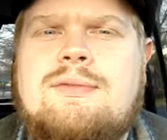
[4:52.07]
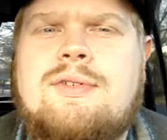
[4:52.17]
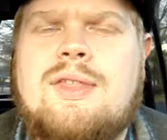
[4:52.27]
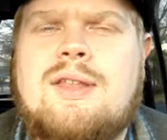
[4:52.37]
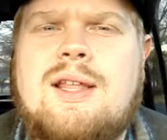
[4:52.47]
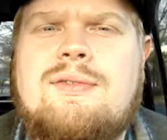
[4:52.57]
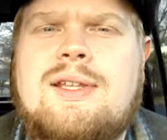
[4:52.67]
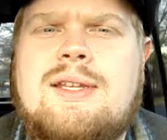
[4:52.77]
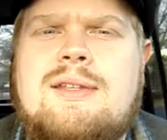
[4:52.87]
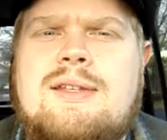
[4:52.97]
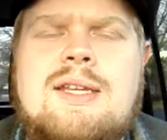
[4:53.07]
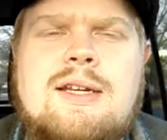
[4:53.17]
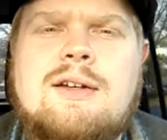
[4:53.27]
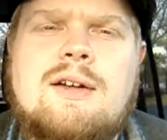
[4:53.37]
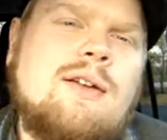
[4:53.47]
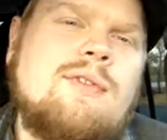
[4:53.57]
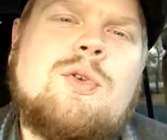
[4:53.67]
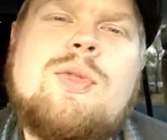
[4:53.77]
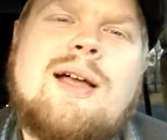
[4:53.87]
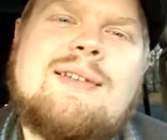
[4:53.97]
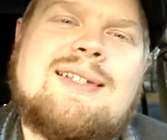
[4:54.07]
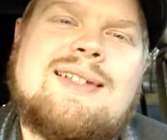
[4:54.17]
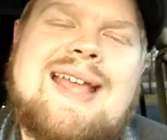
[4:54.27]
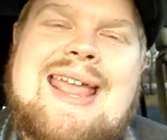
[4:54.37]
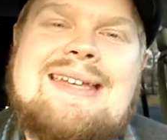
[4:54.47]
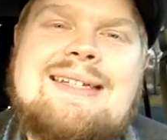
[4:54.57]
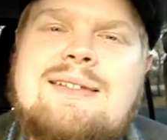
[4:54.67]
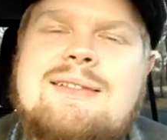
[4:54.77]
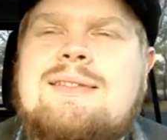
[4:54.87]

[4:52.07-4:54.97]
for the lovely year of 2008.